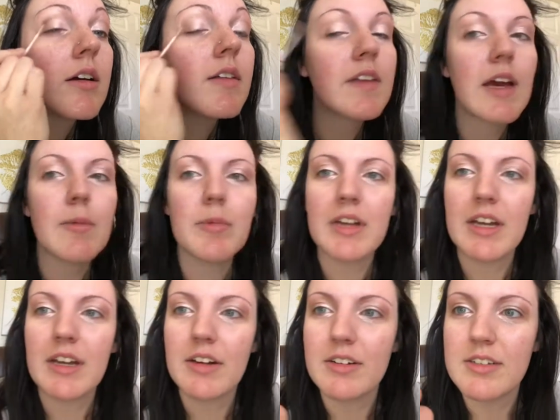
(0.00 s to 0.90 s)
The
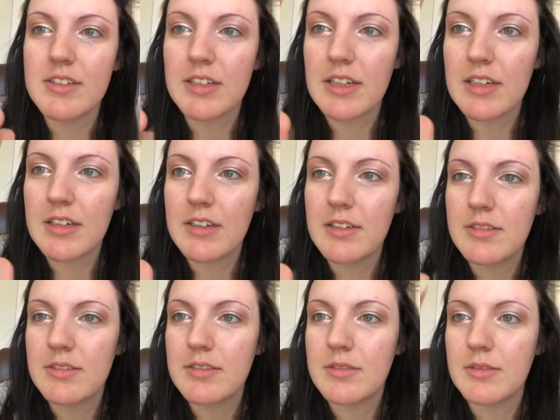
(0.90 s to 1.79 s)
applicator is like,
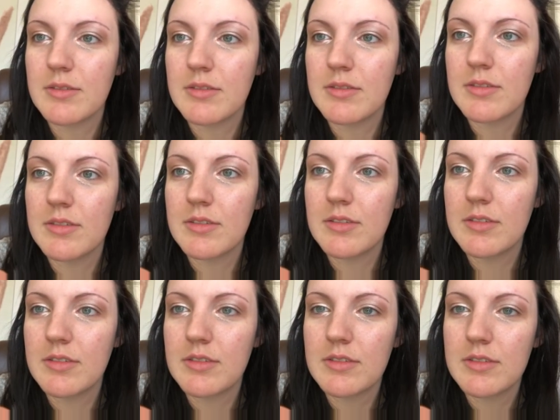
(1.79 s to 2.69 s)

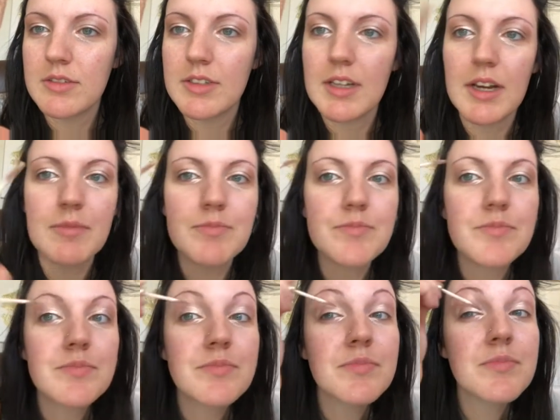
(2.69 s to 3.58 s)
yeah.
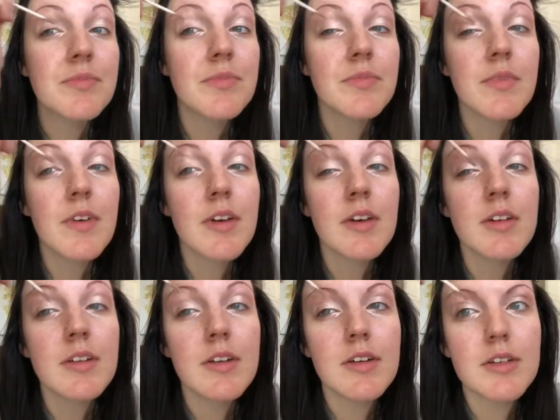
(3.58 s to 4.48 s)

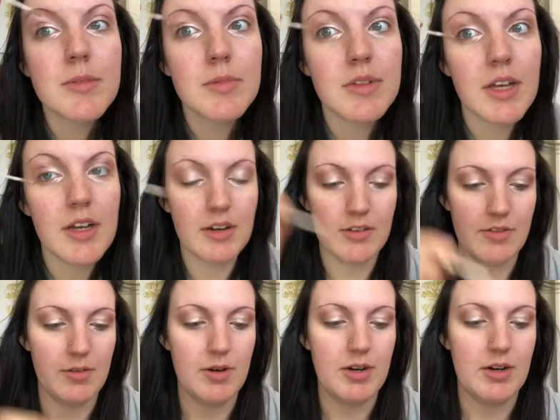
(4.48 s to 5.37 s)
I just put that
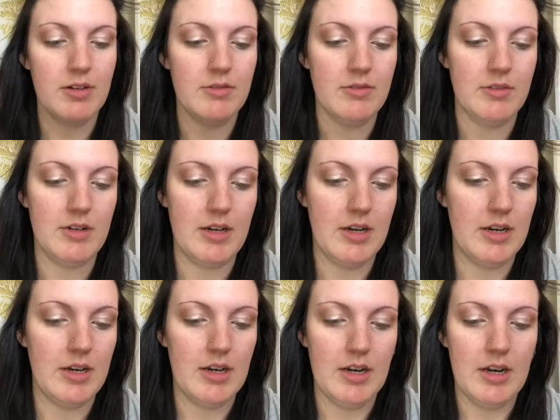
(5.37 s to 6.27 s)
everywhere.
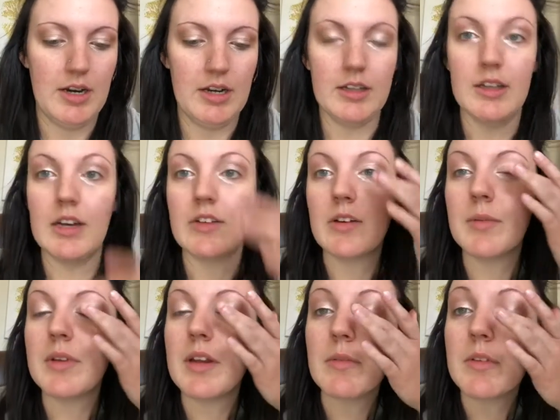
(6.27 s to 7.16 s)
And then I rub
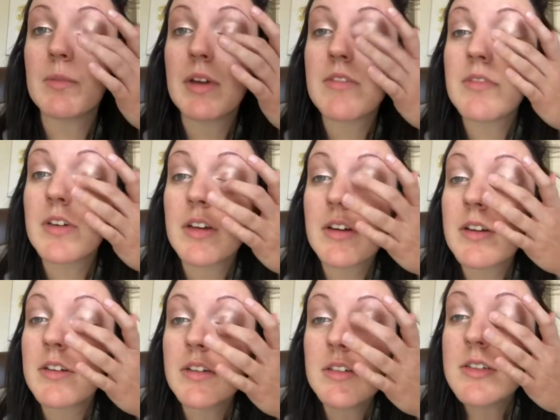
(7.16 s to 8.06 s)
it in with my
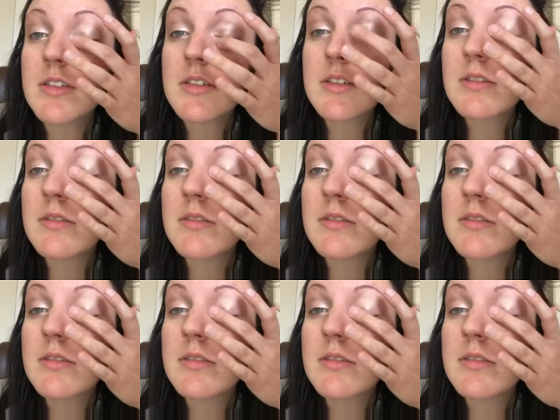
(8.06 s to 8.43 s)
fingers.